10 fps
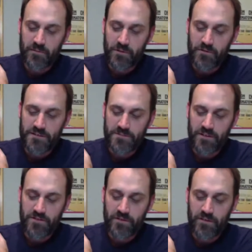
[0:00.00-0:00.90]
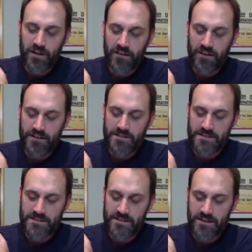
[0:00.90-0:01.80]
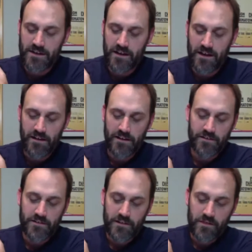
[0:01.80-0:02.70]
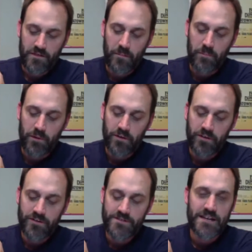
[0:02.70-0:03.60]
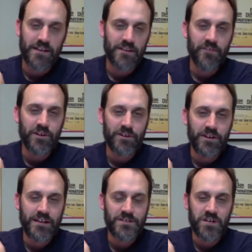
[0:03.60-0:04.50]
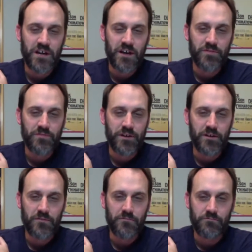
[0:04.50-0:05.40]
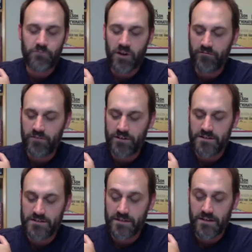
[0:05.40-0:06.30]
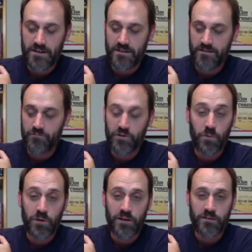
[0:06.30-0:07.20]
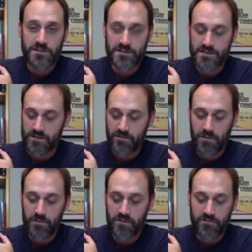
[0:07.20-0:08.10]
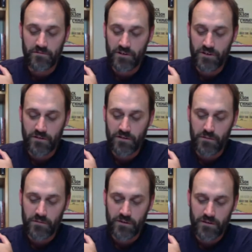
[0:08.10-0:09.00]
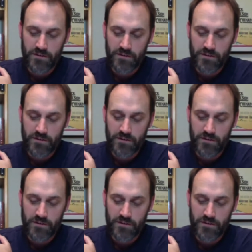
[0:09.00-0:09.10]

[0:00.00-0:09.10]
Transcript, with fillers: Great movies being thrown out. I see The Birds. I love a good Hitchcock, you know, reference. Rear Window is a great movie. Vertigo, great movie.